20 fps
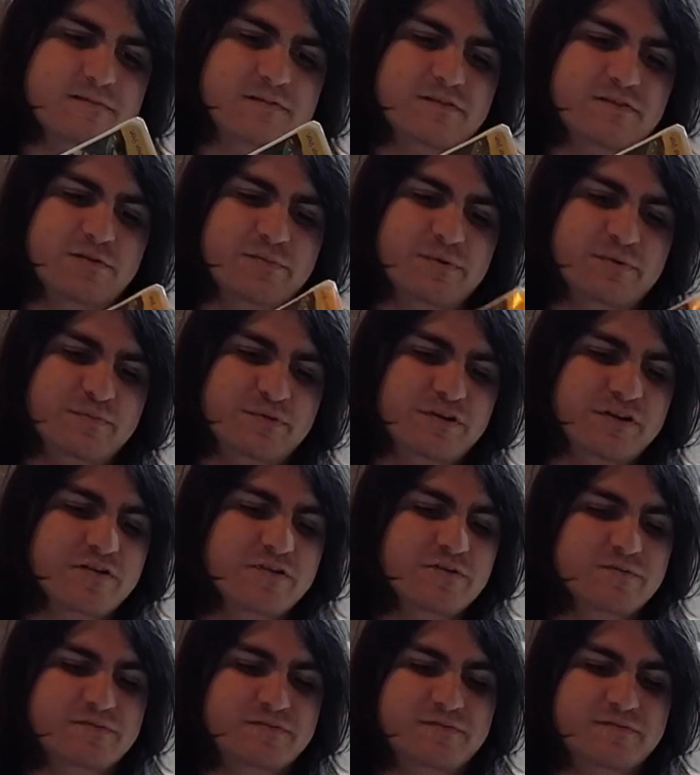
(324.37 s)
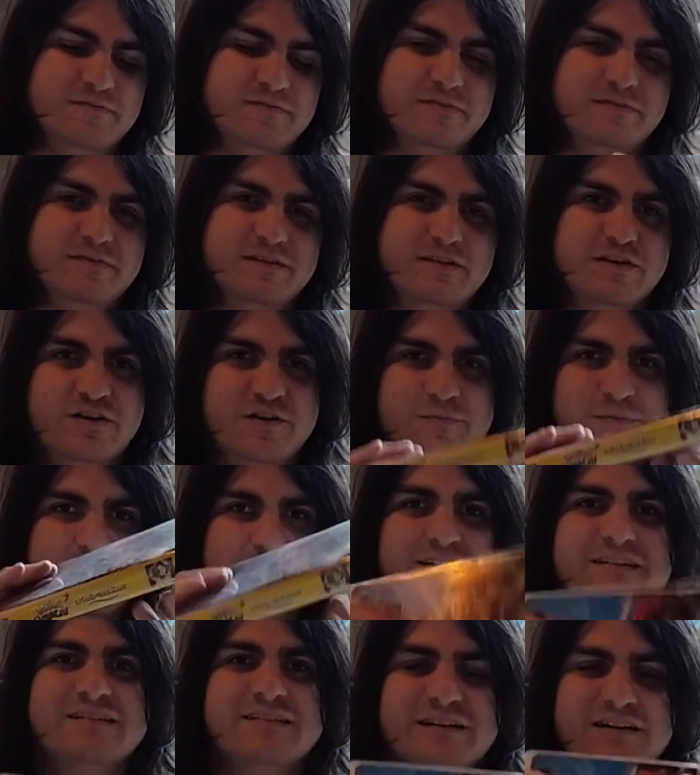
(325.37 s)
So pretty cool. You know
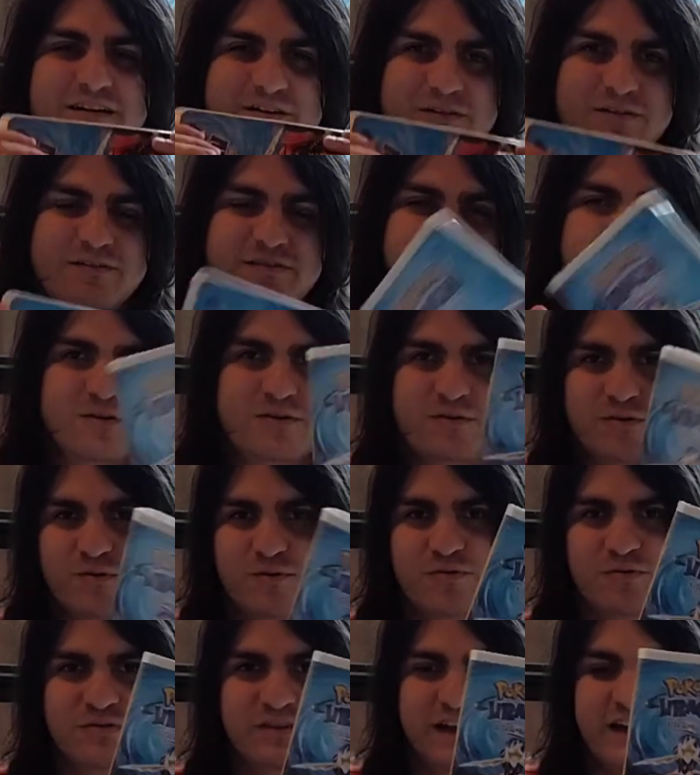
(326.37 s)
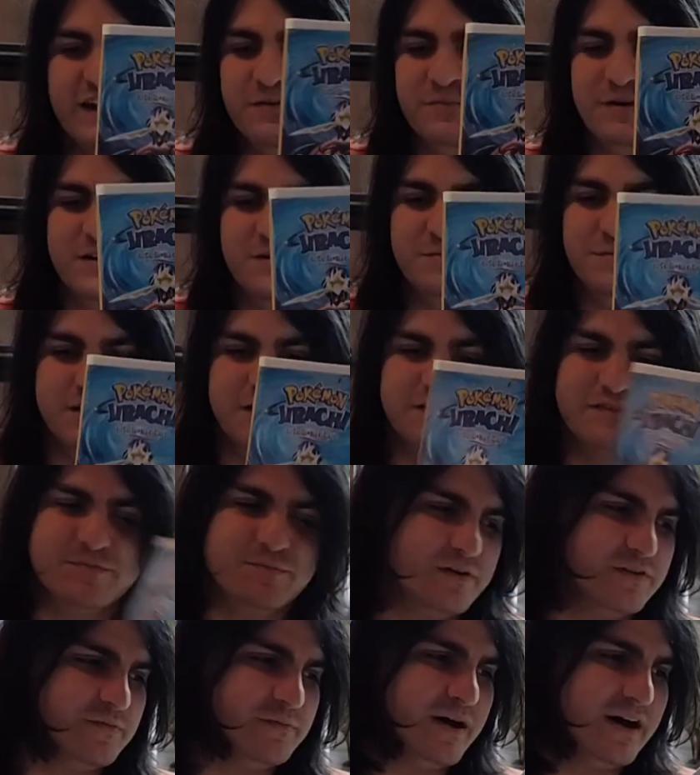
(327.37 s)
me, old anime means
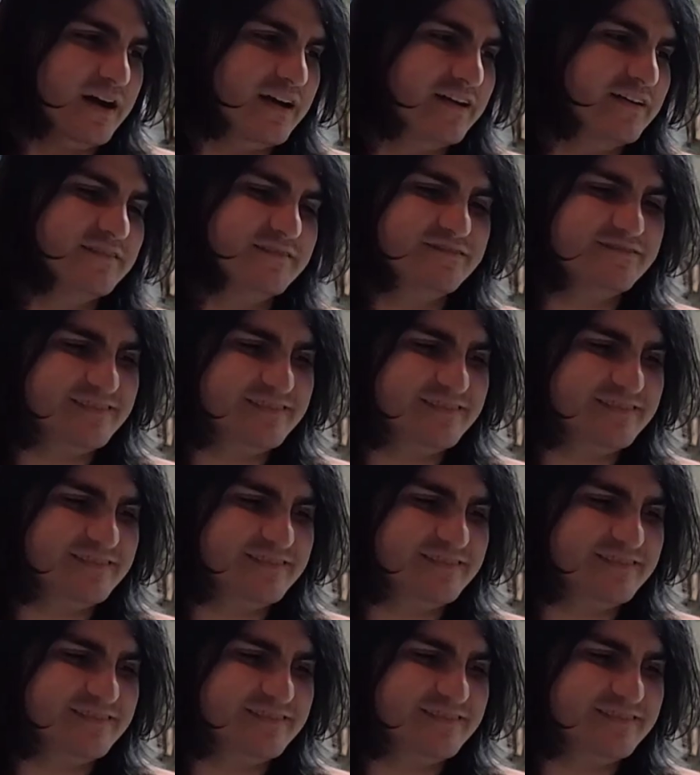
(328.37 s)
must buy.